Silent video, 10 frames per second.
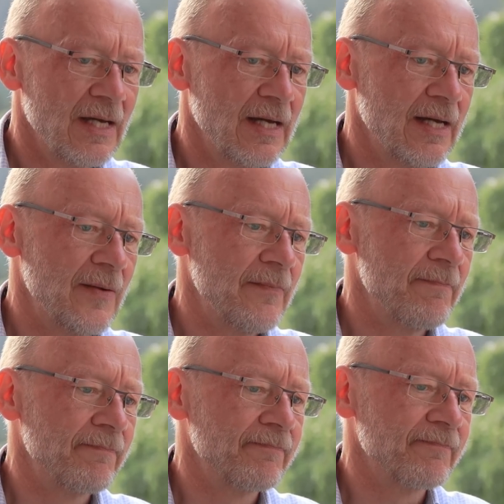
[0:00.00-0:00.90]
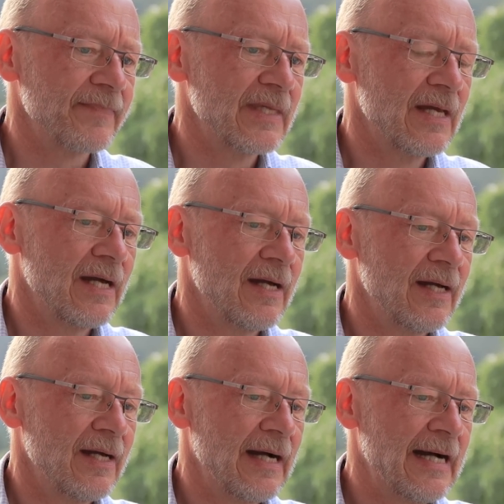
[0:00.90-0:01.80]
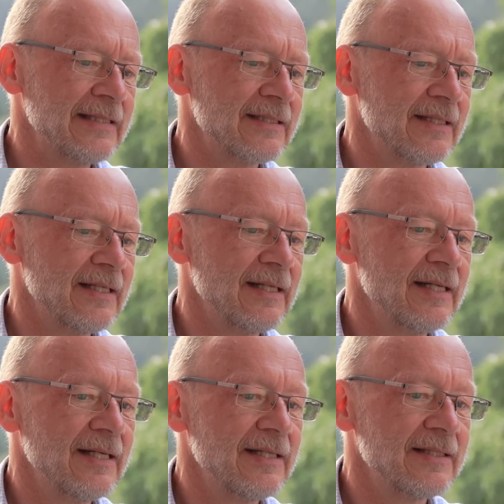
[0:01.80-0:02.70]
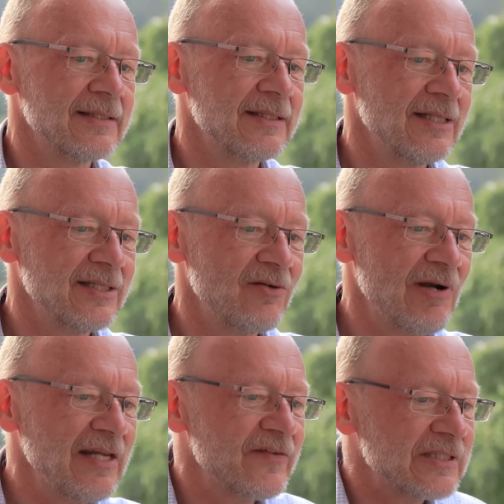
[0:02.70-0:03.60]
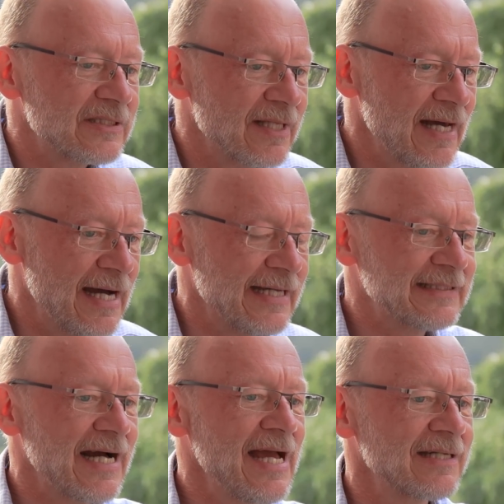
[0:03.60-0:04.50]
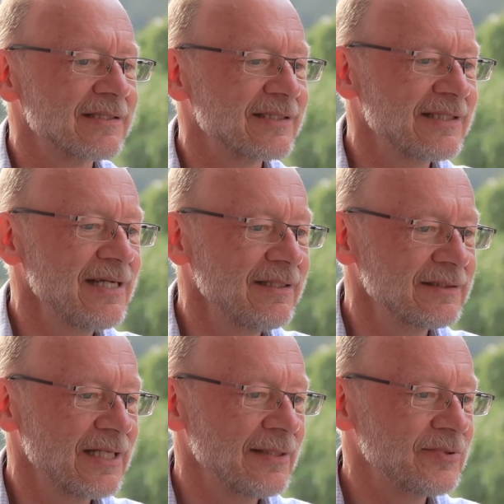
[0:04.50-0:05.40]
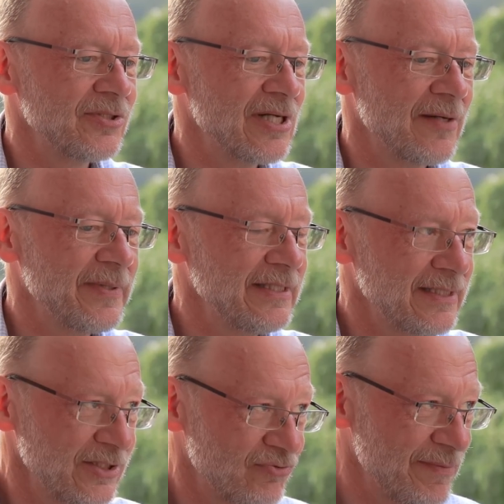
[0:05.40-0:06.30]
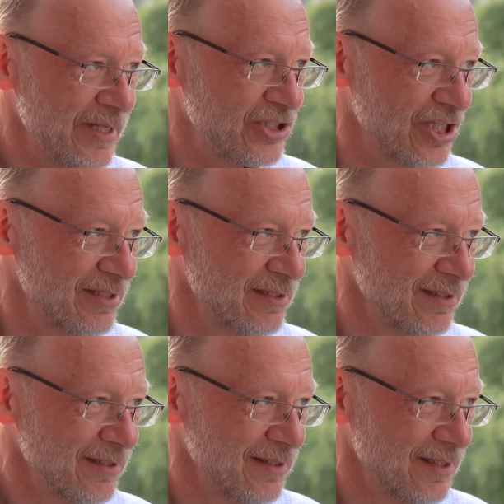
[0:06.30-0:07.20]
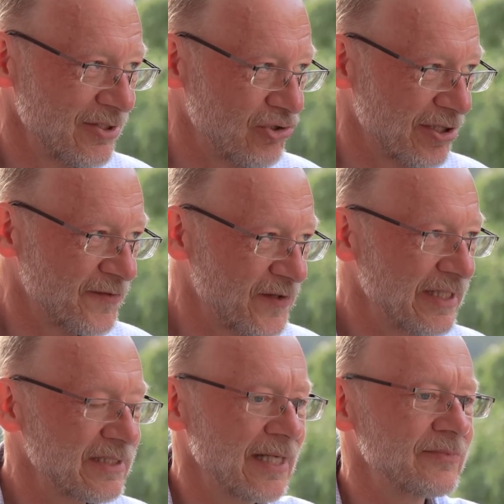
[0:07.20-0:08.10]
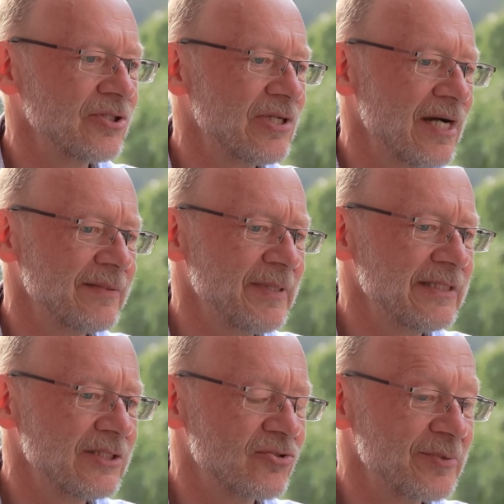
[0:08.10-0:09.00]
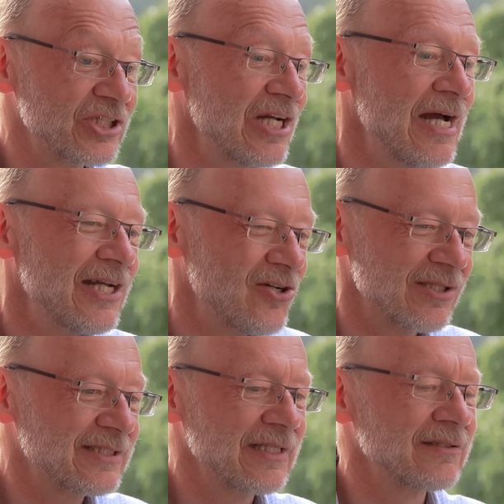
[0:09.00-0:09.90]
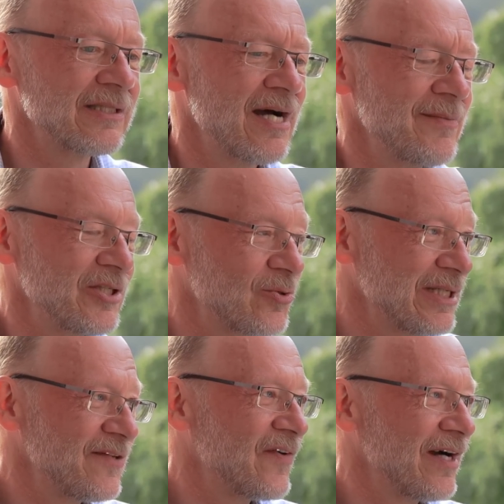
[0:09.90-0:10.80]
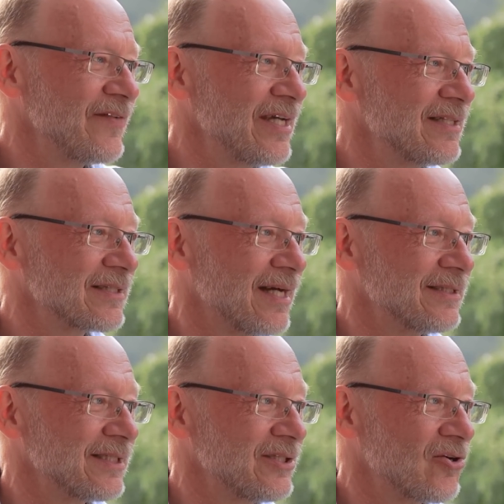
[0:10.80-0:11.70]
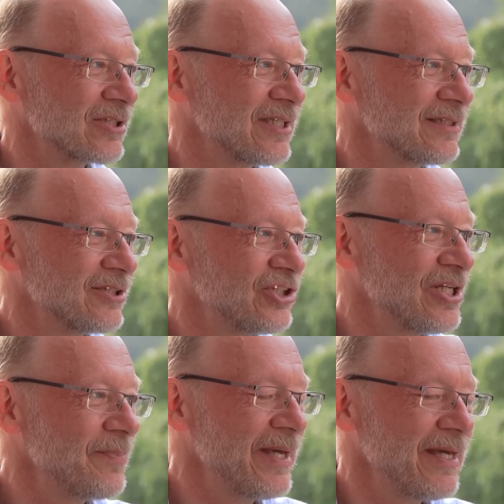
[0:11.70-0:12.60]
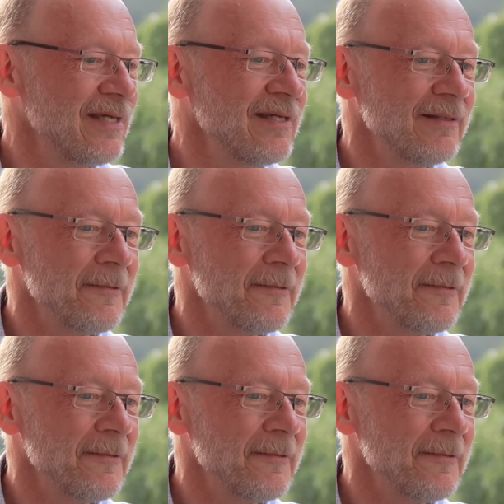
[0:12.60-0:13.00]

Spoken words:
and the relevance to that is I hadn't seen type 2 diabetes remission, drug-free type 2 diabetes remission, not a single time in 25 years as a doctor, as a GP.